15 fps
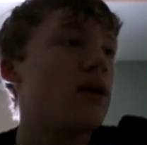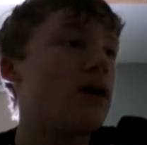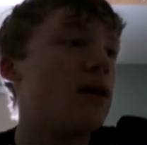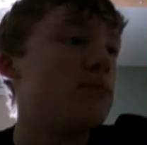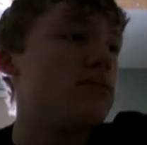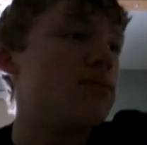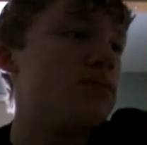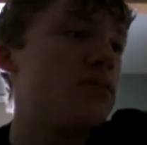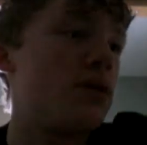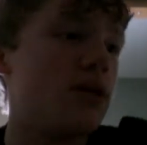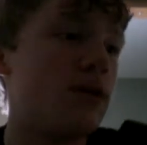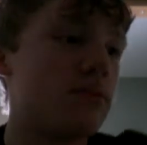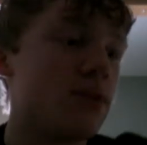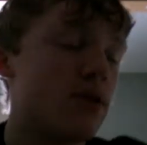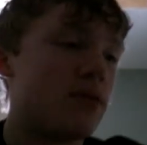
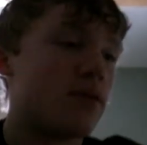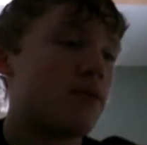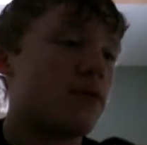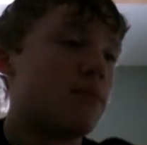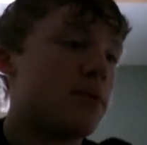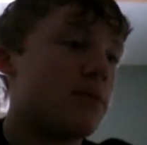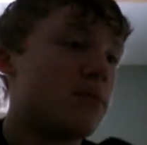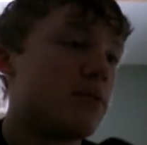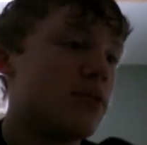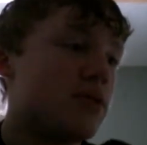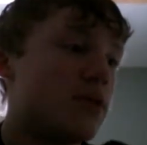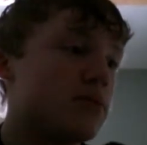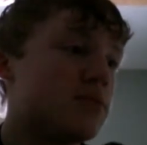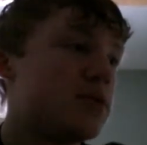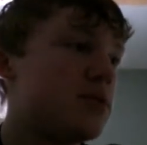I'm gonna look for my Brawl
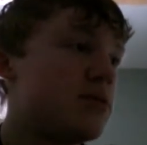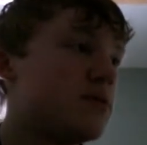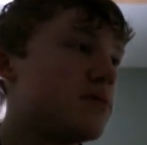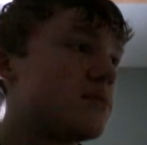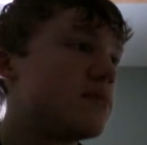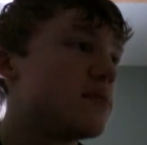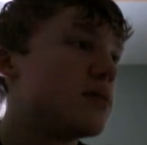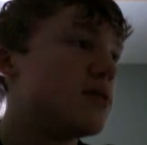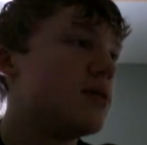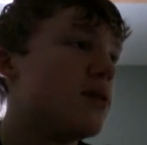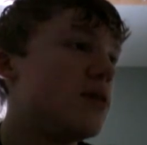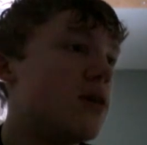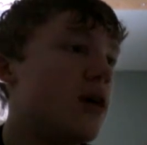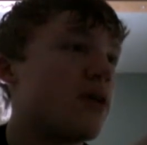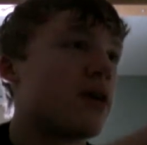notes.
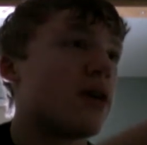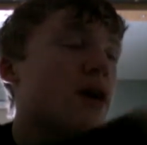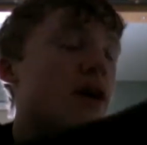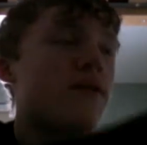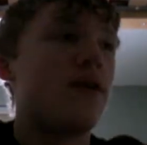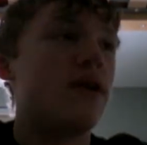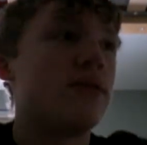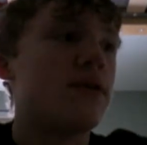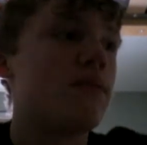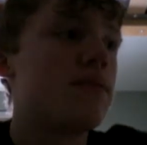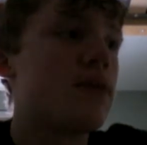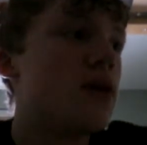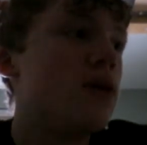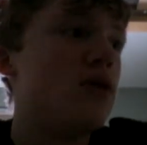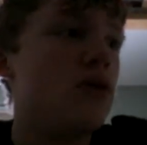Okay, I found them.
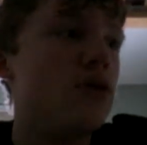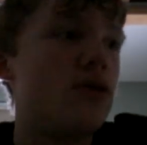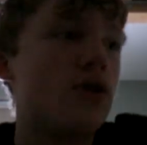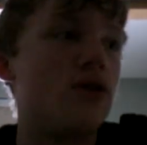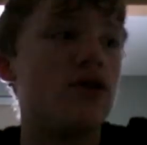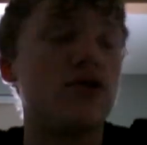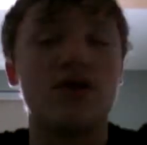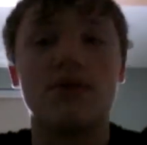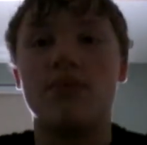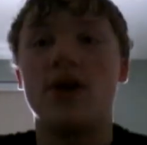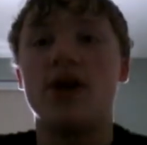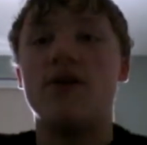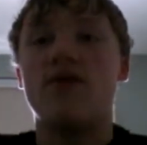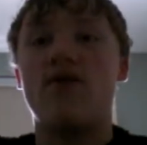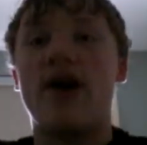You can also
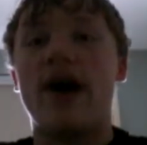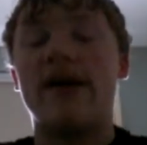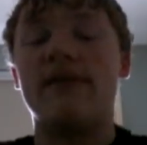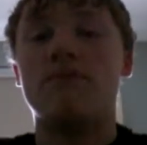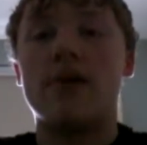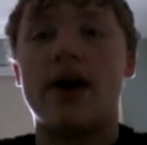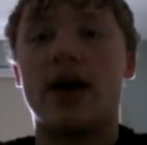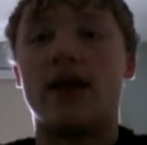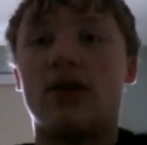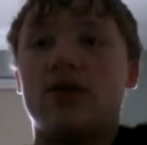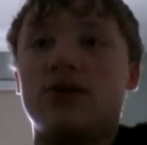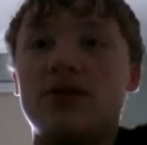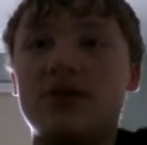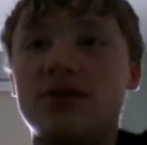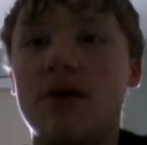play 5
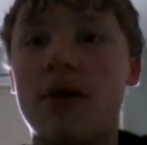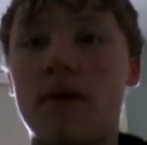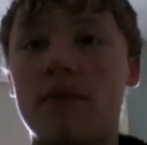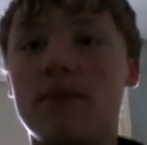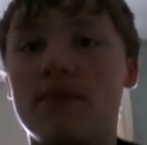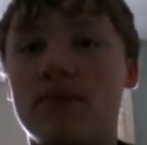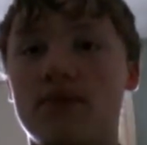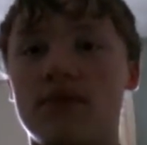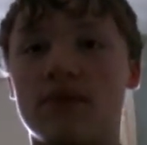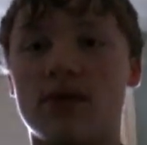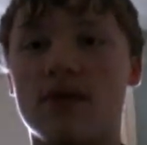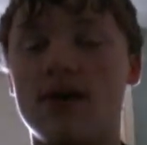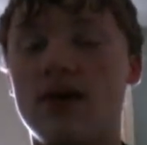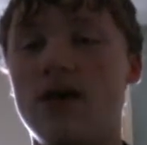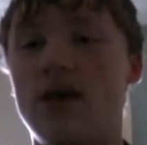battles.
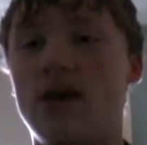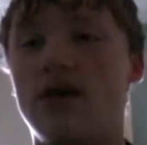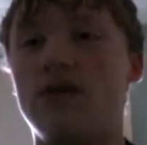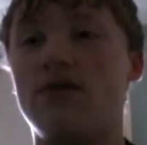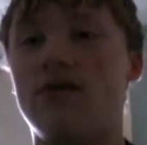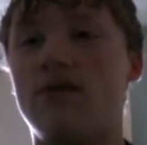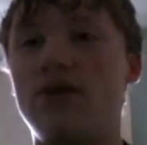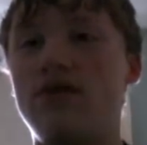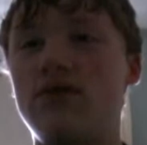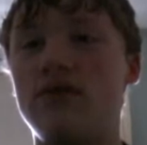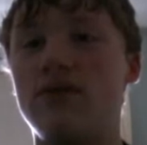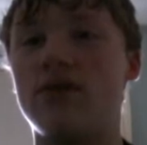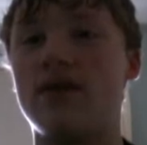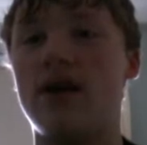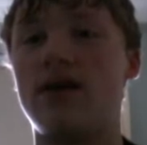So once you
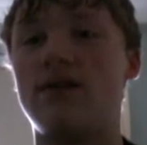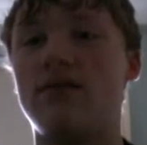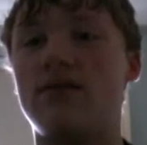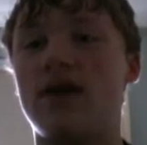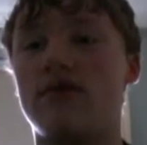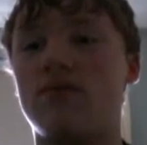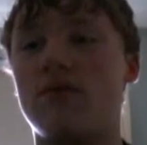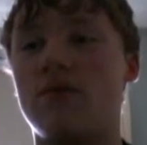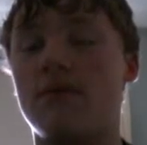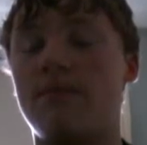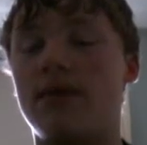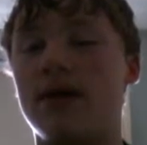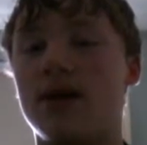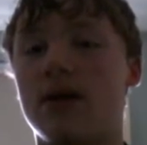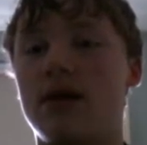do that, Ness will
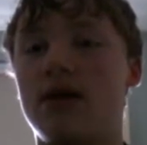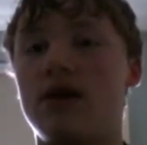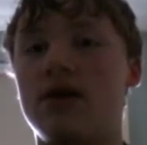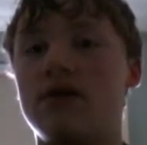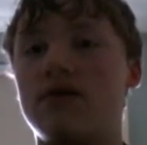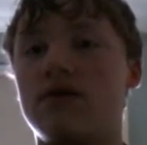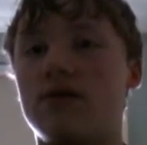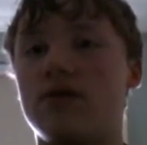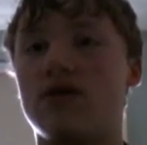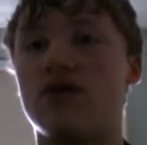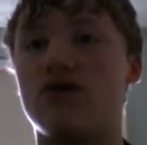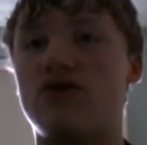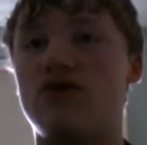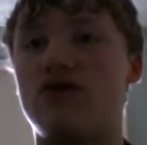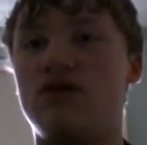appear. So
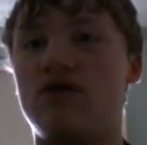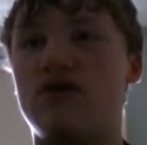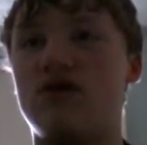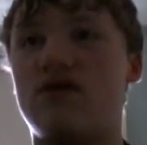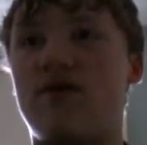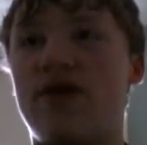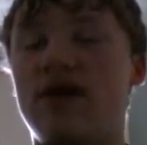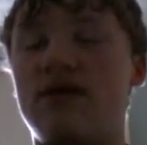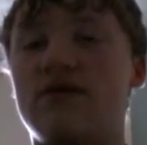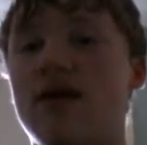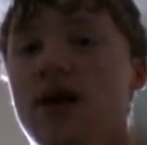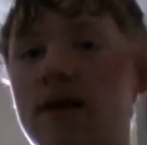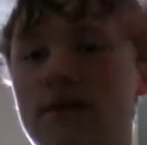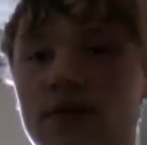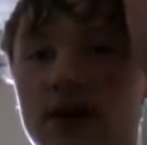you just face
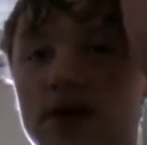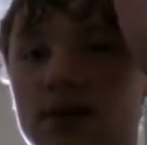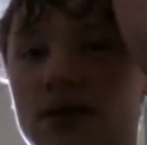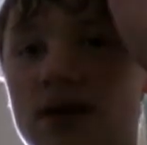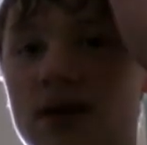off in